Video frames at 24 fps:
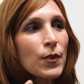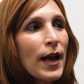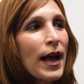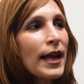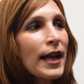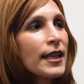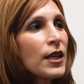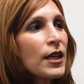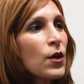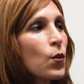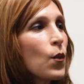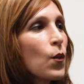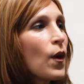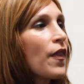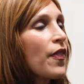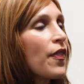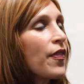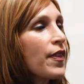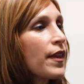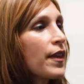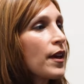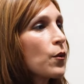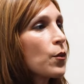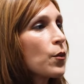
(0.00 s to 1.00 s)
to any one
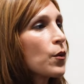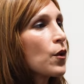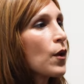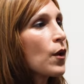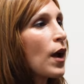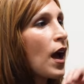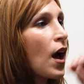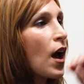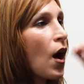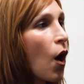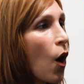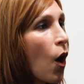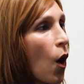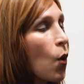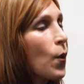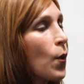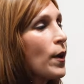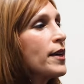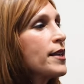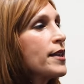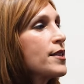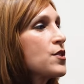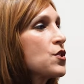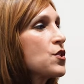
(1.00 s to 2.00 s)
thing. We're
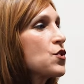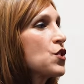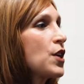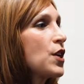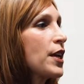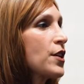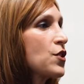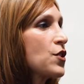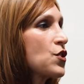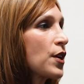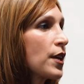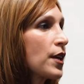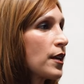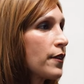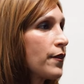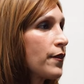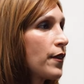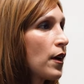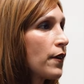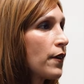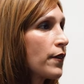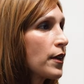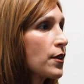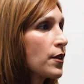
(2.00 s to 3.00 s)
always changing and
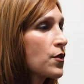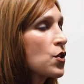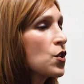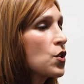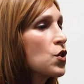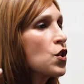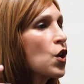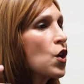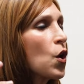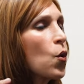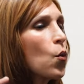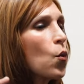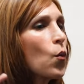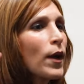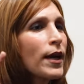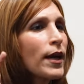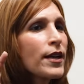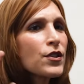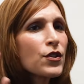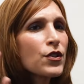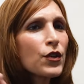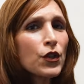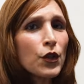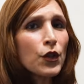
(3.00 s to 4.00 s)
evolving. So don't
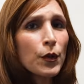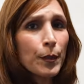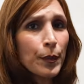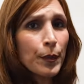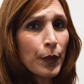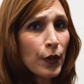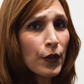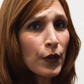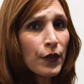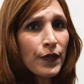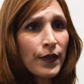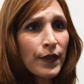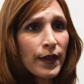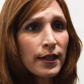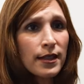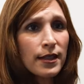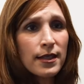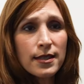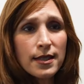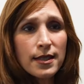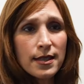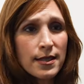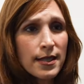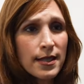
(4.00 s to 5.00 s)
wait till you're perfect,
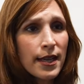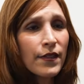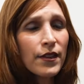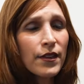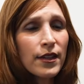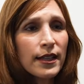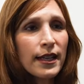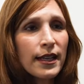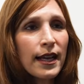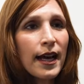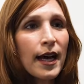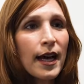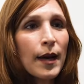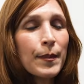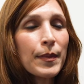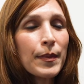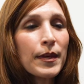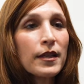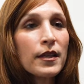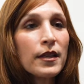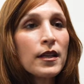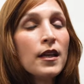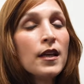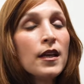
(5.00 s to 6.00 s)
because it's never going to
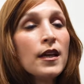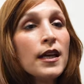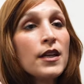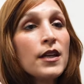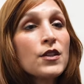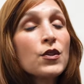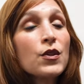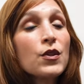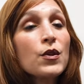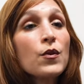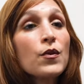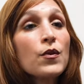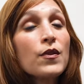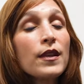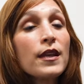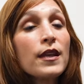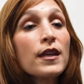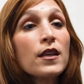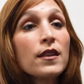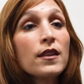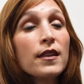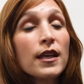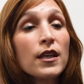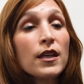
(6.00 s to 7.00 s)
happen, until you
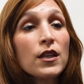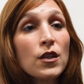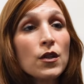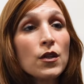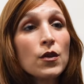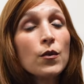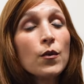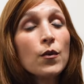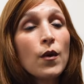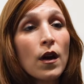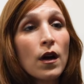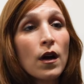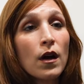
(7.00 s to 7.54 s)
think that you